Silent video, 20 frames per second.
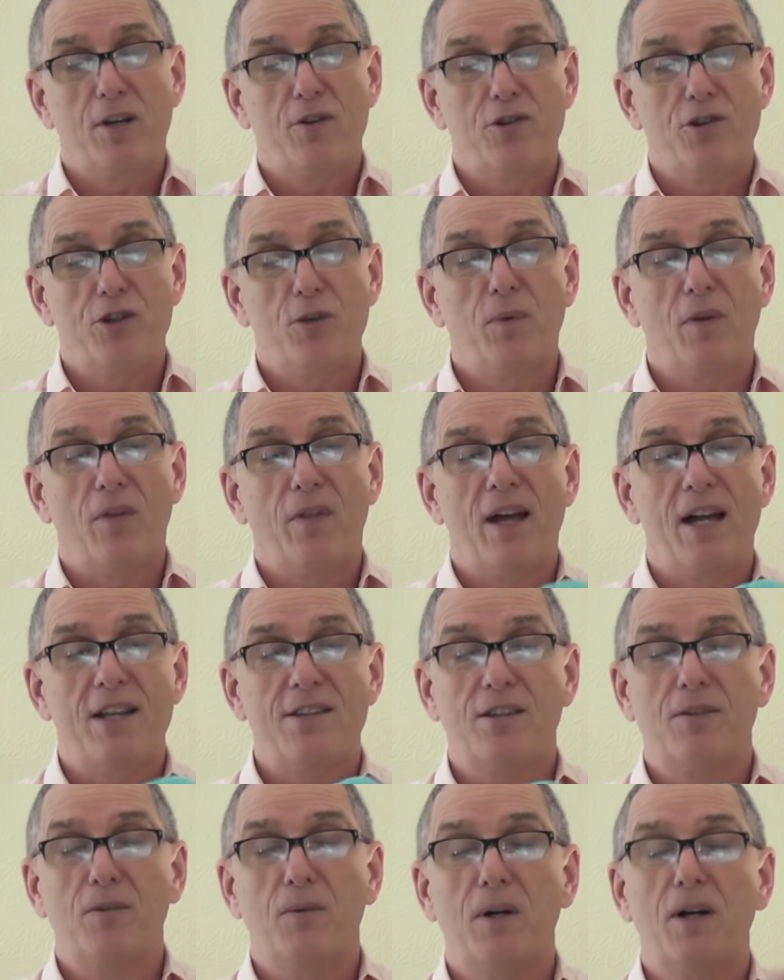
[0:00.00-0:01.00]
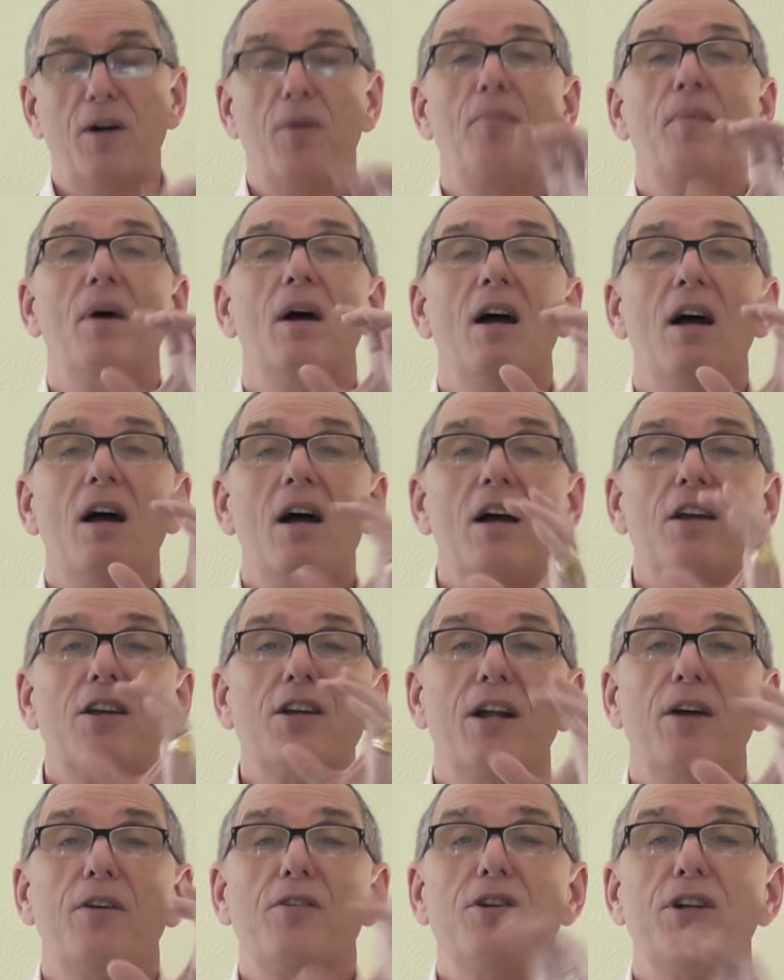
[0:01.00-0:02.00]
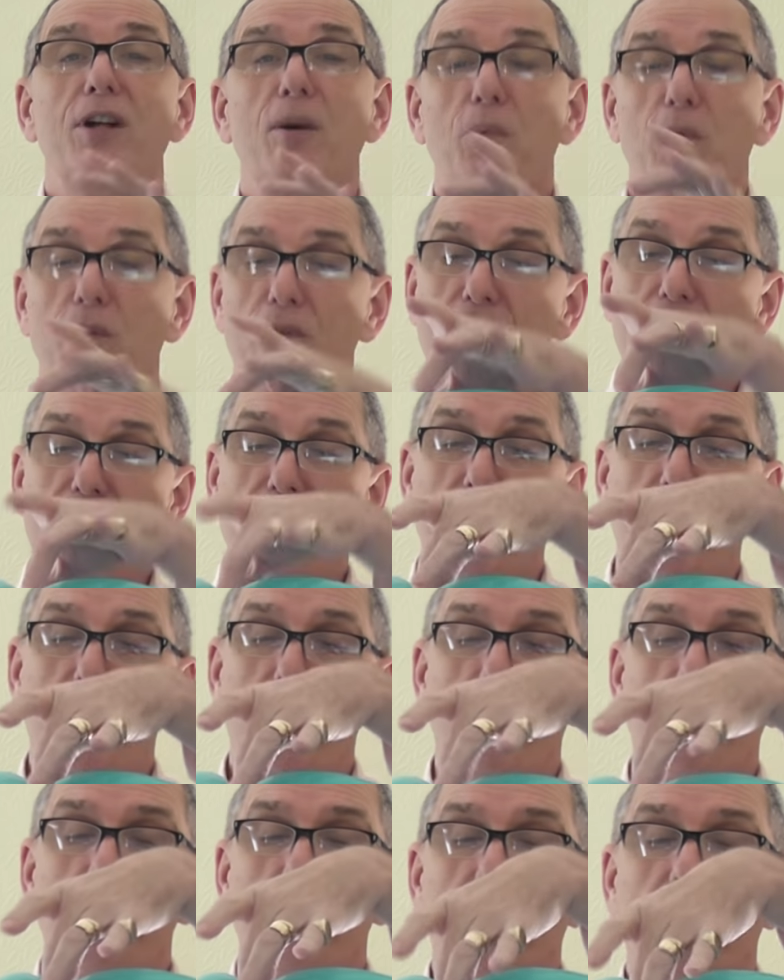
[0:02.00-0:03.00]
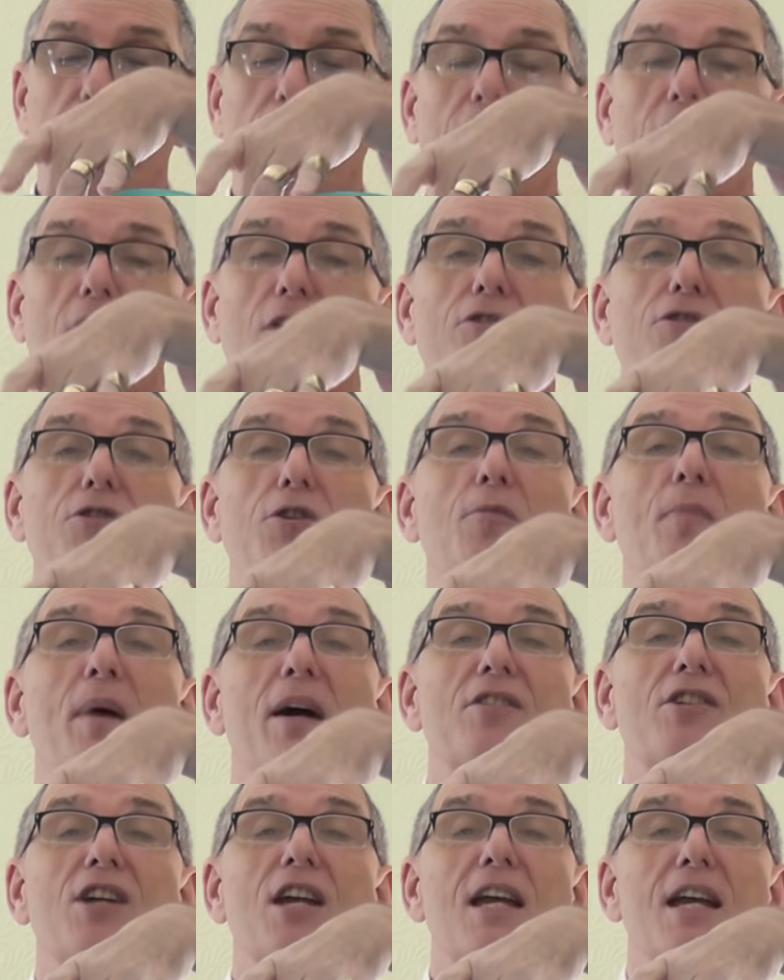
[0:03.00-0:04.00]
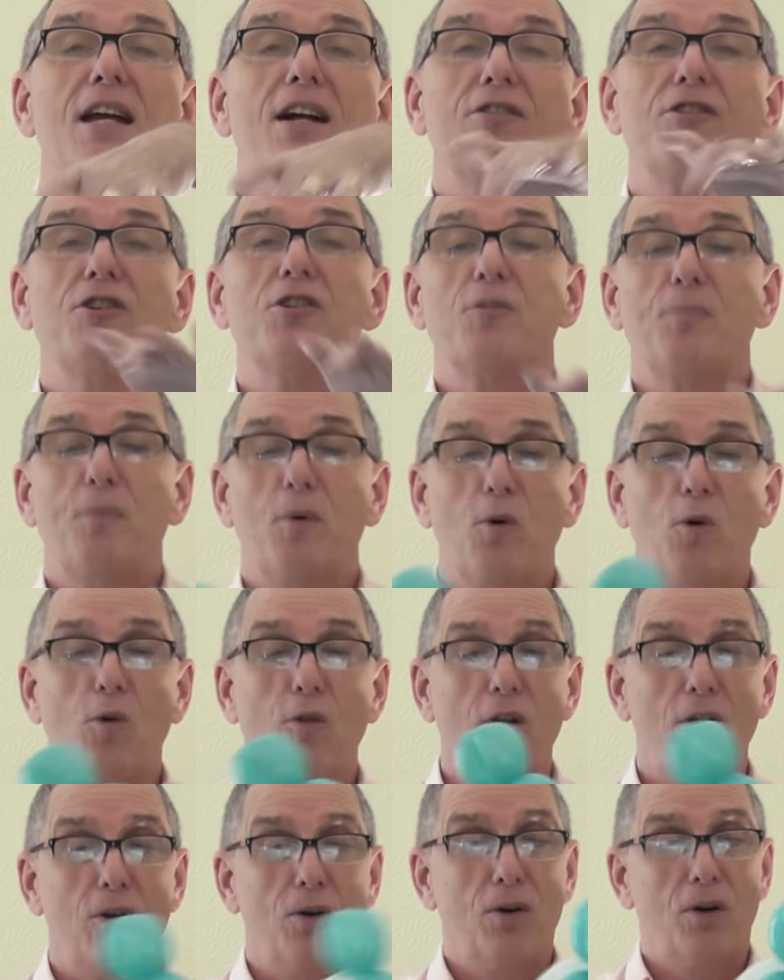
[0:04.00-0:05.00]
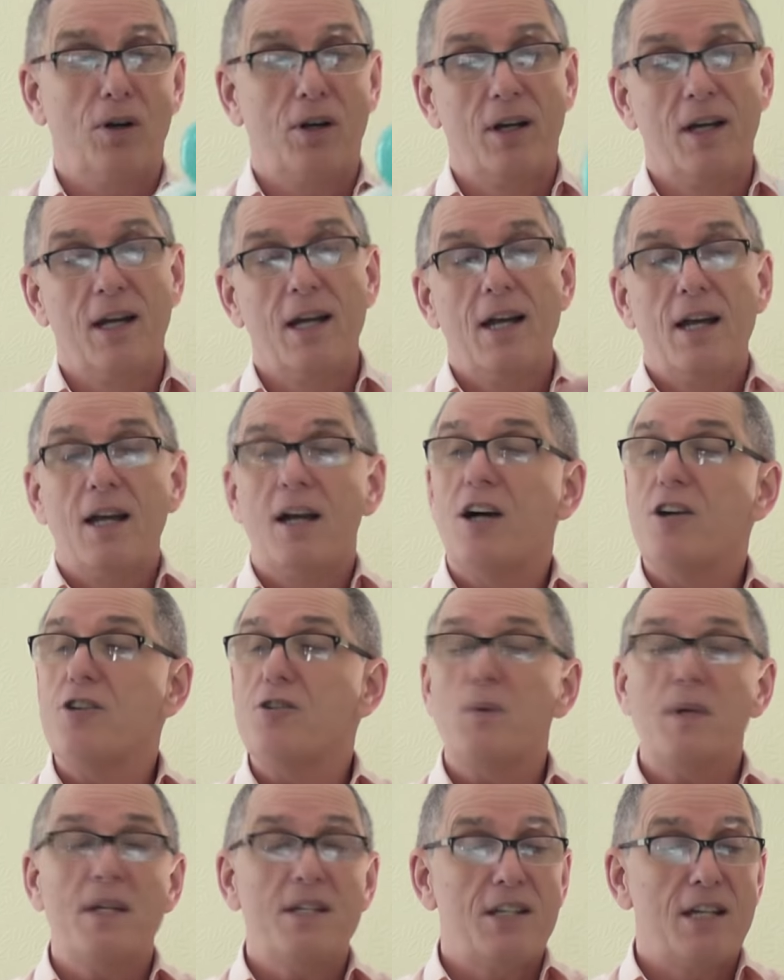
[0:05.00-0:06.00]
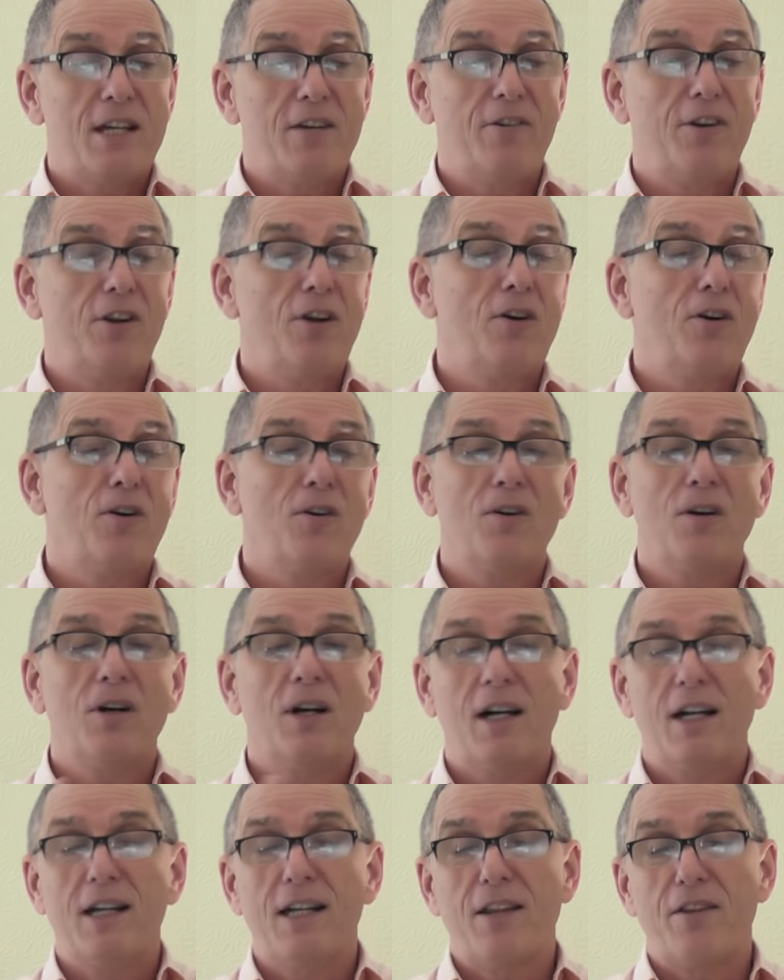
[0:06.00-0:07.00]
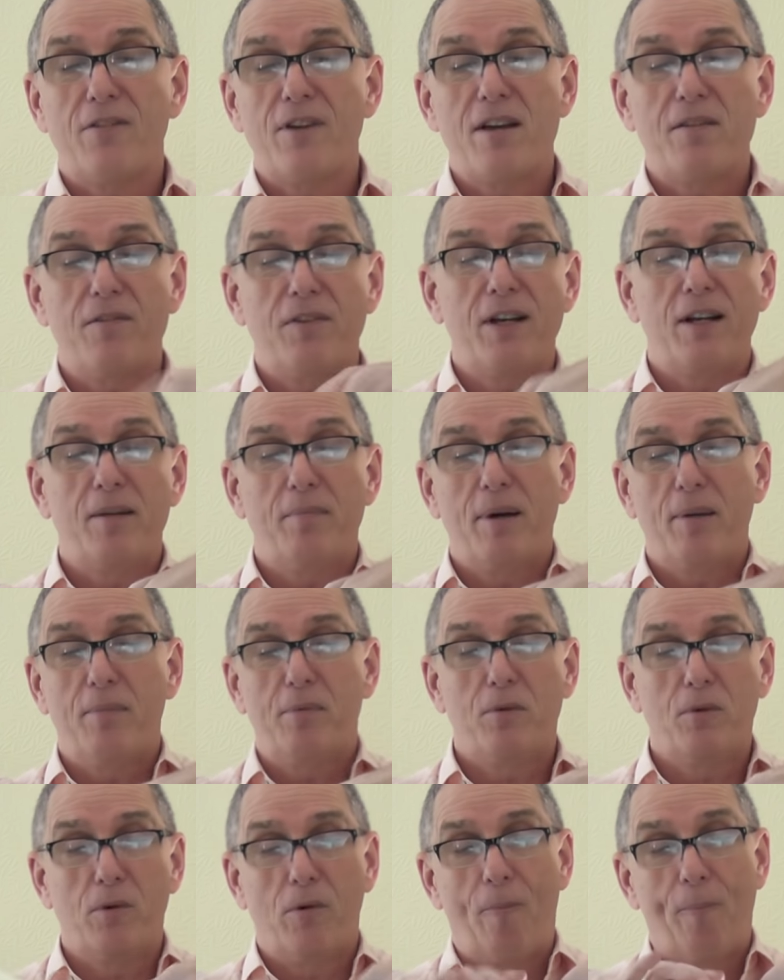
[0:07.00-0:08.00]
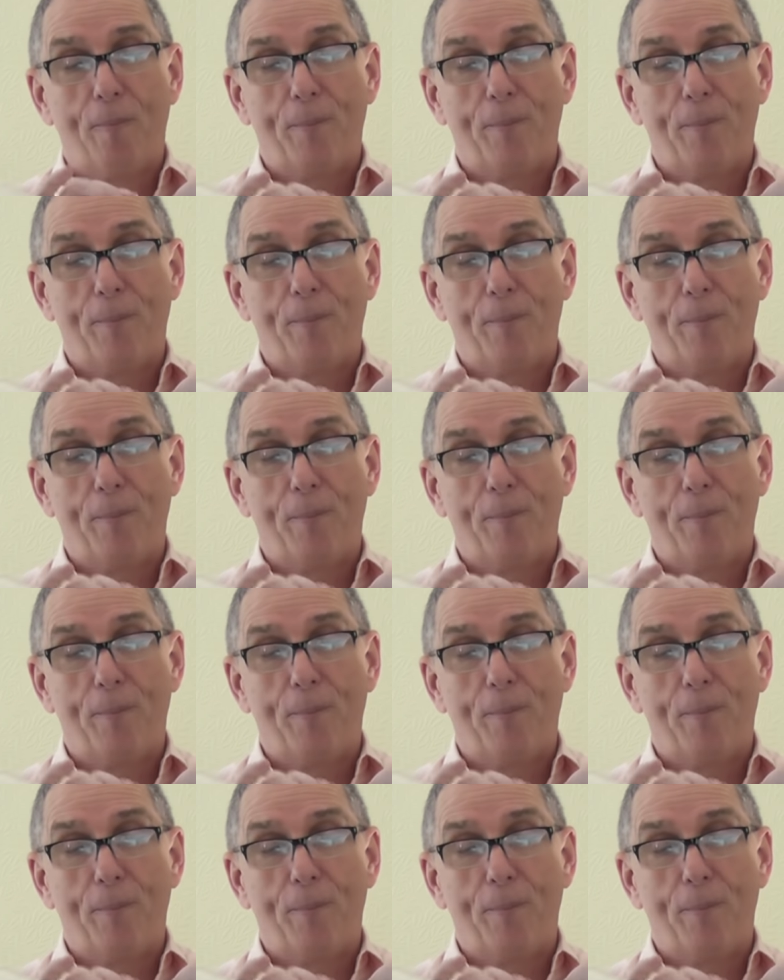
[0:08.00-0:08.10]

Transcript: because you want that to, um, you know, you don't want um, too much here to spoil the look. Uh, squeeze the air along, another eight finger bubble.